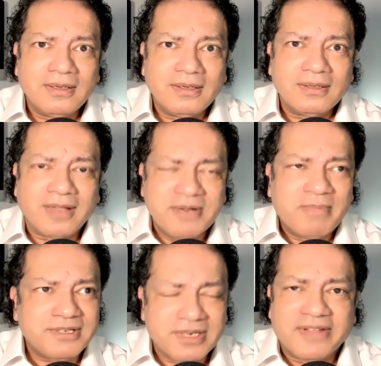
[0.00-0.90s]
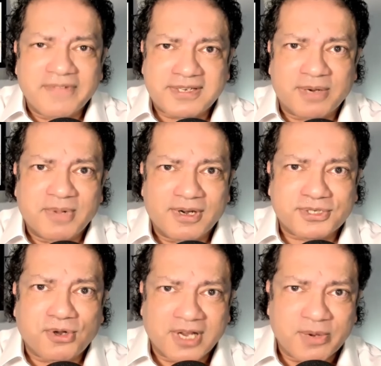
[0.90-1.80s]
Can you imagine giving someone a
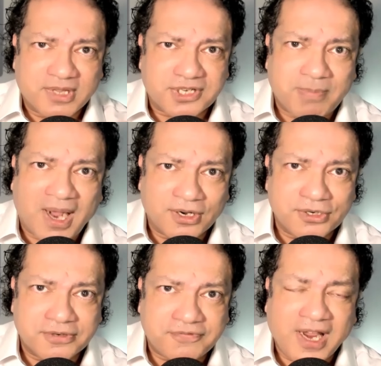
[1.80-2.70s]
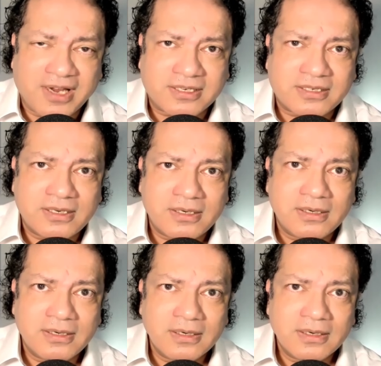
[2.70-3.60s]
scolding with a smile on your face?
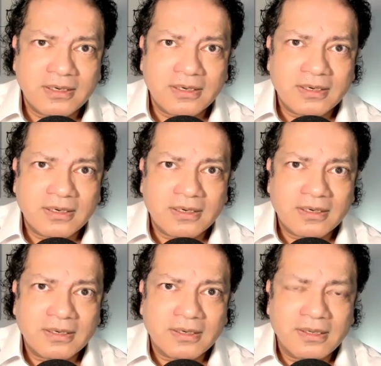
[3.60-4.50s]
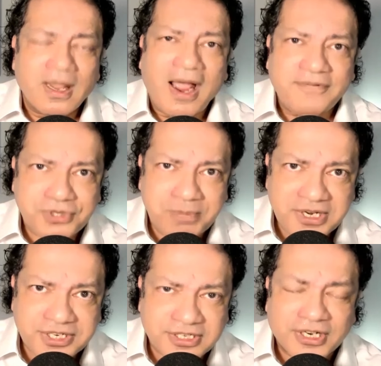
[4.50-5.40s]
You have to be
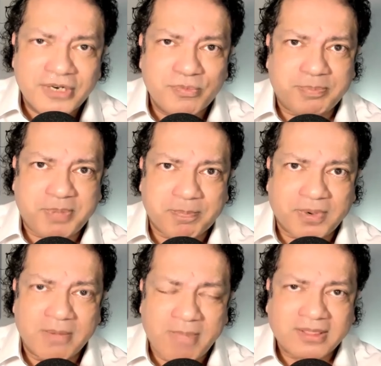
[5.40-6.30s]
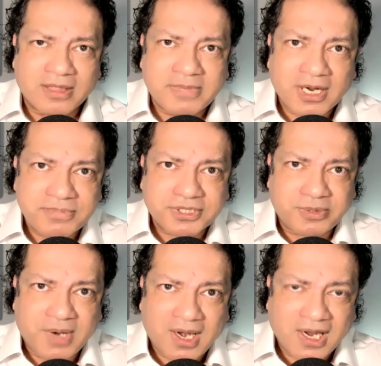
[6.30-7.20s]
stern with people and make them come to the
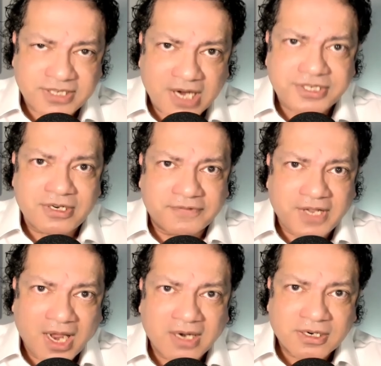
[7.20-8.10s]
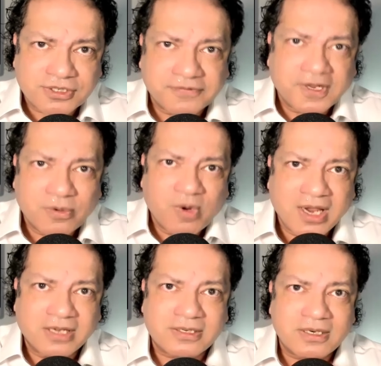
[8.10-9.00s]
realization of the errors of their ways.